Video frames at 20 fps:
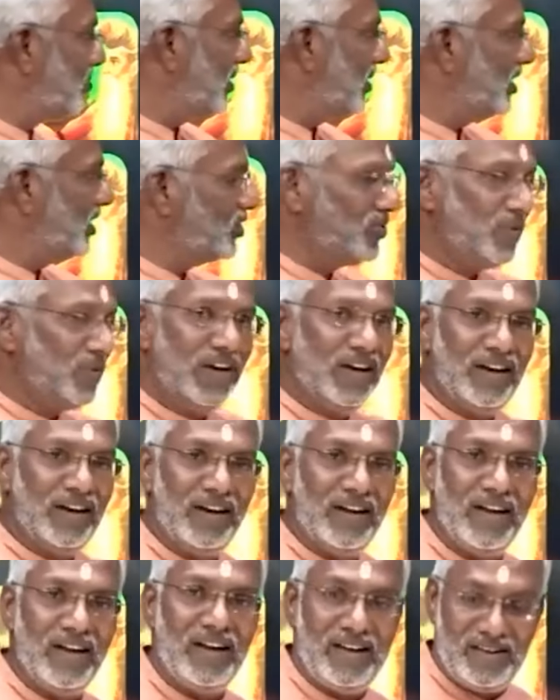place where
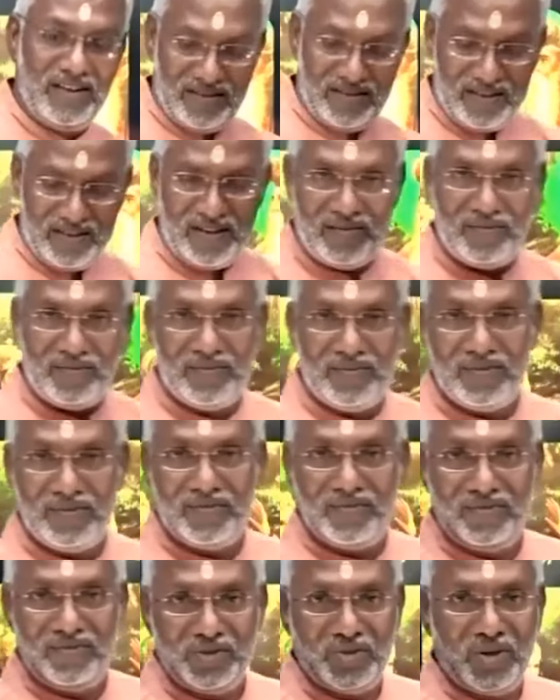
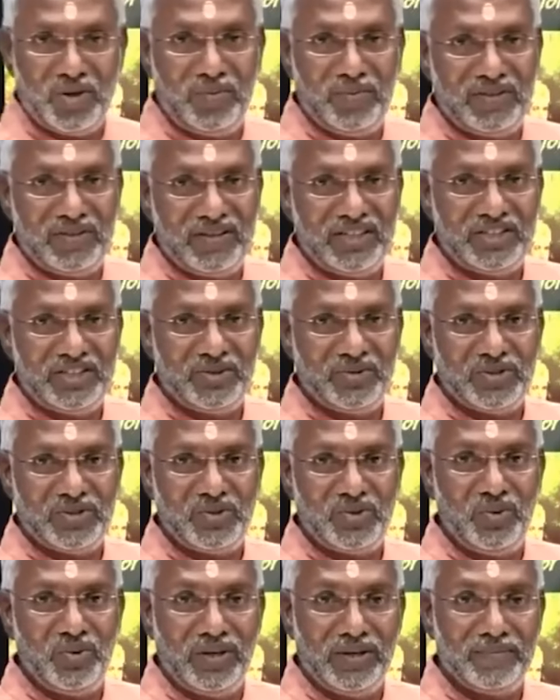Vishwamitra Rishi was
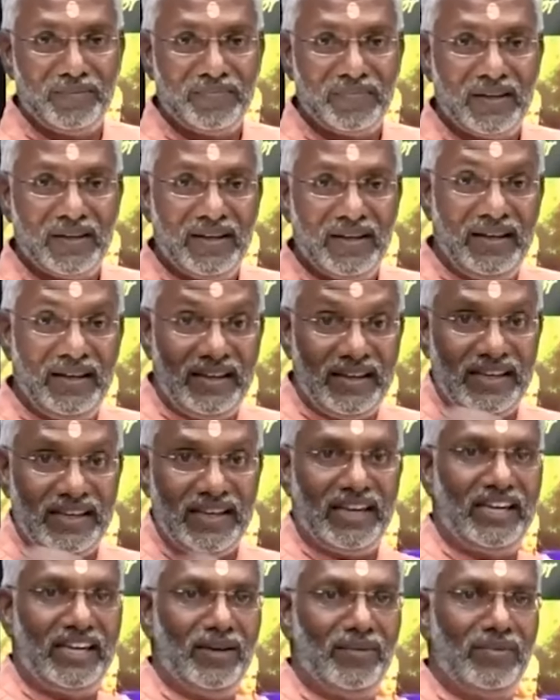doing
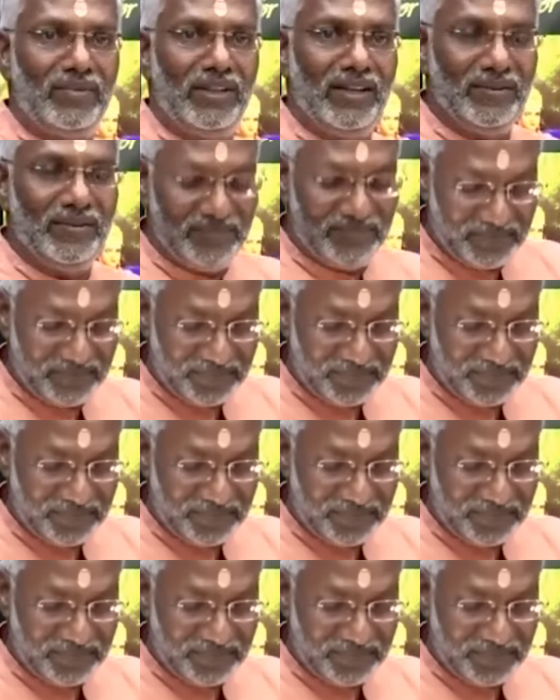Yajnam there.